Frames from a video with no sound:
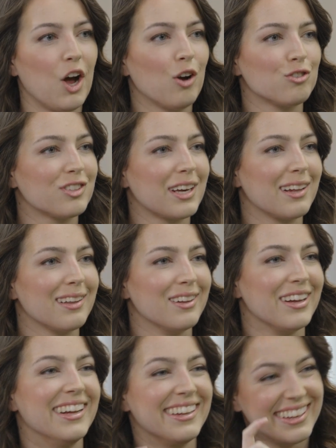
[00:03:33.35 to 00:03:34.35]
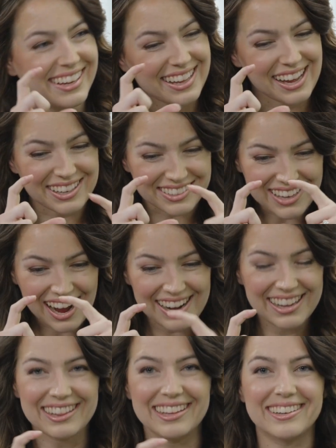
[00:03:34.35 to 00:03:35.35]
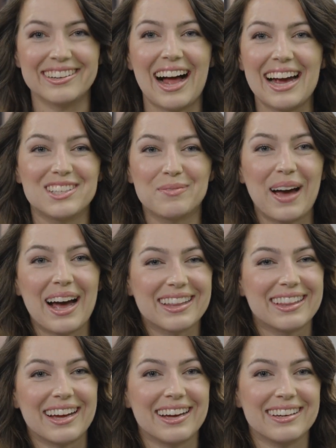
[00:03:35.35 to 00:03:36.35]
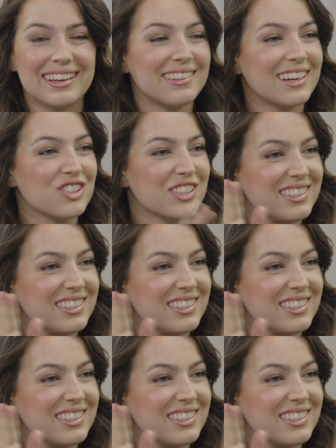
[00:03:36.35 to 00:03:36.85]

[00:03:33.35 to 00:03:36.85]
Oh, just like a little, like a tiny little ice pack that it's actually